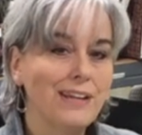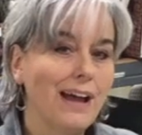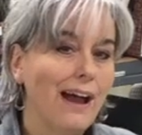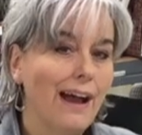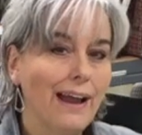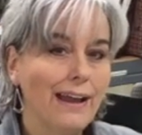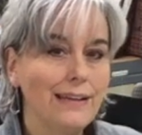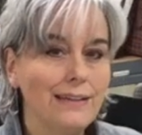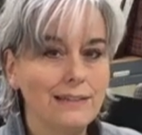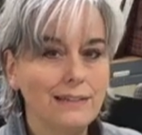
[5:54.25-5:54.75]

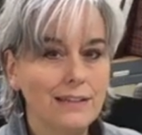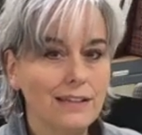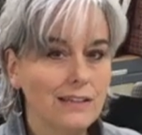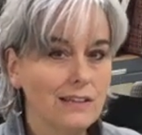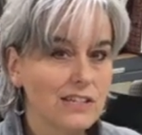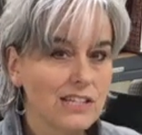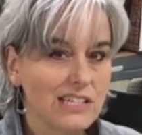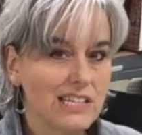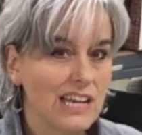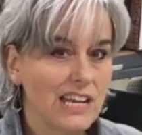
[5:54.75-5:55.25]
tight
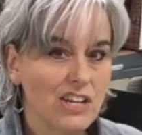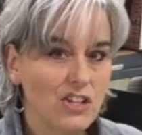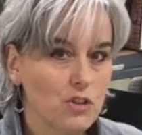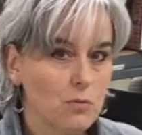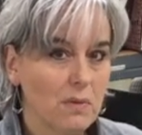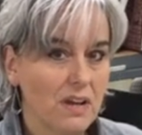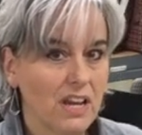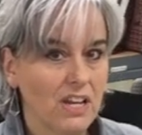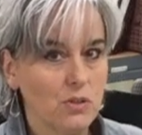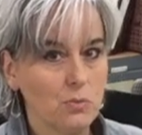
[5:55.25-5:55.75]
little
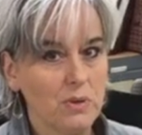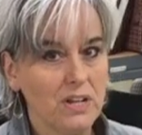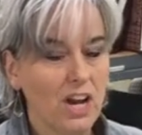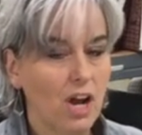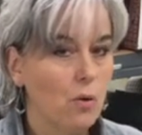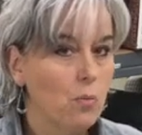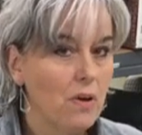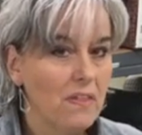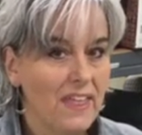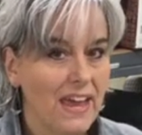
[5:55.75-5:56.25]
stitch because we
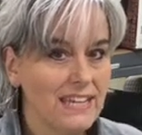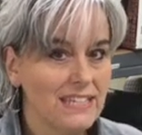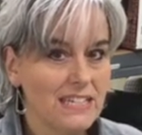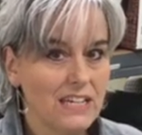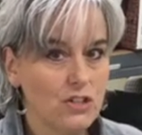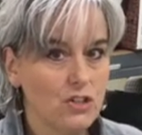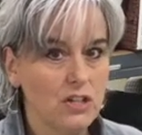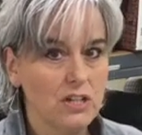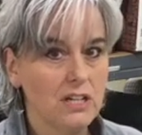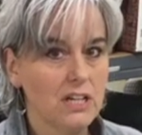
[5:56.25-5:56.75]
don't want that
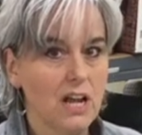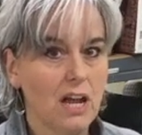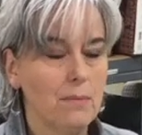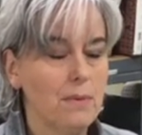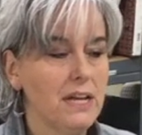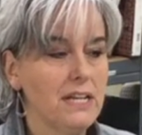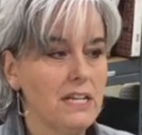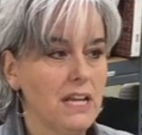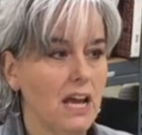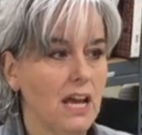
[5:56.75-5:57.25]
stitching to come
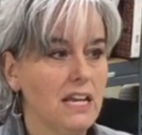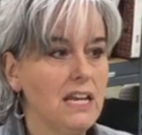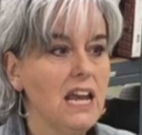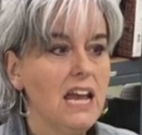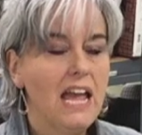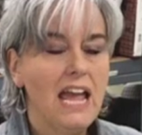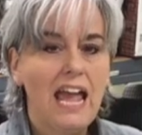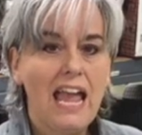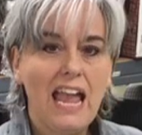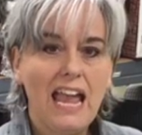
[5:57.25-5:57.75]
undone,
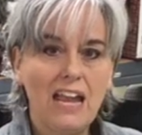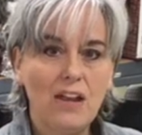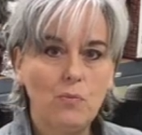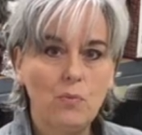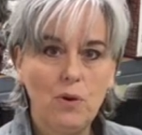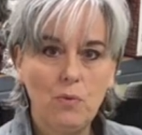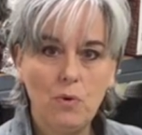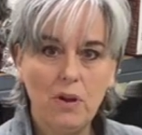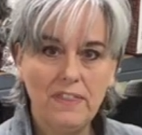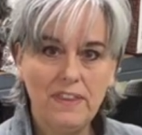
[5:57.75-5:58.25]
and
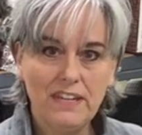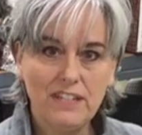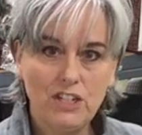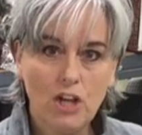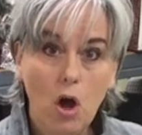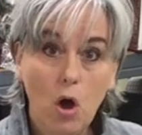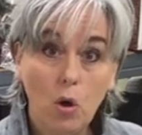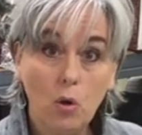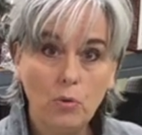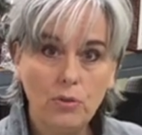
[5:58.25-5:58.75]
we want it to
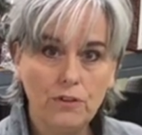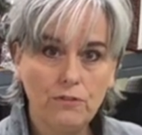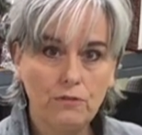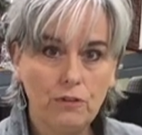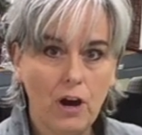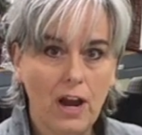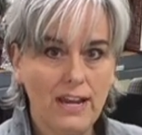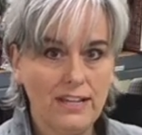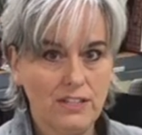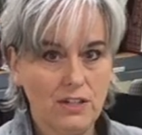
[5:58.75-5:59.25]
hold the fray.